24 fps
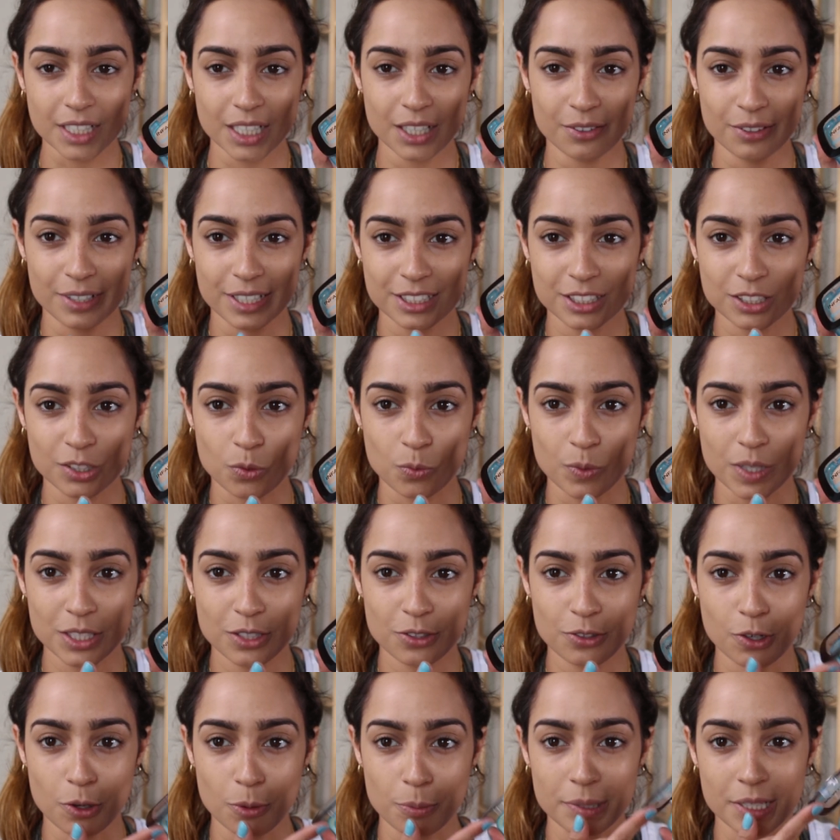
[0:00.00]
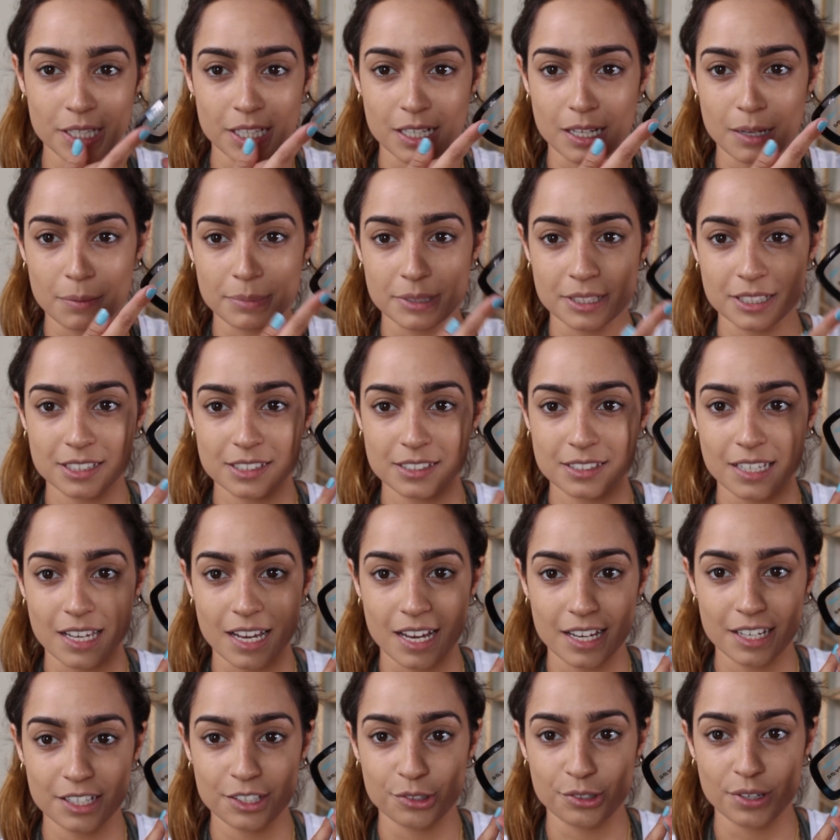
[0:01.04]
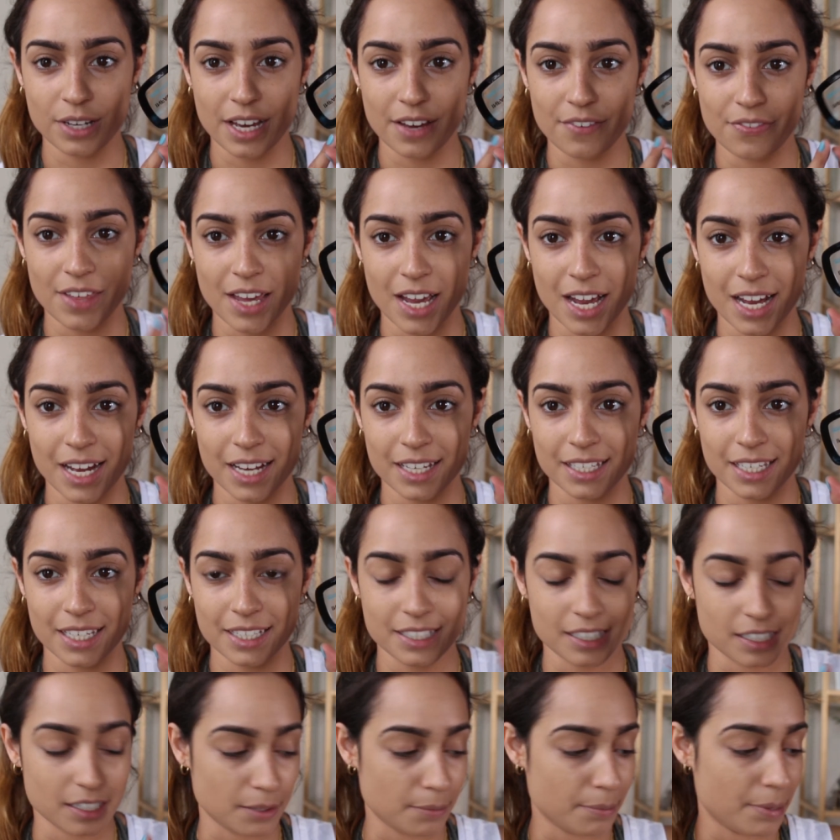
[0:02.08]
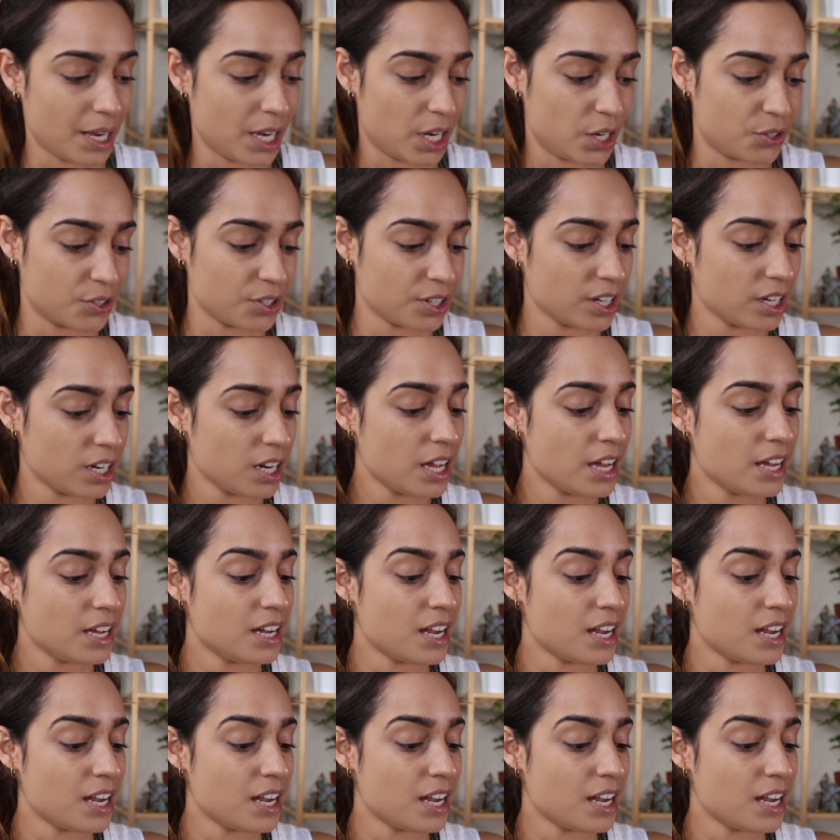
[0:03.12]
All right, so when you open it up inside, you have the highlight and the powder.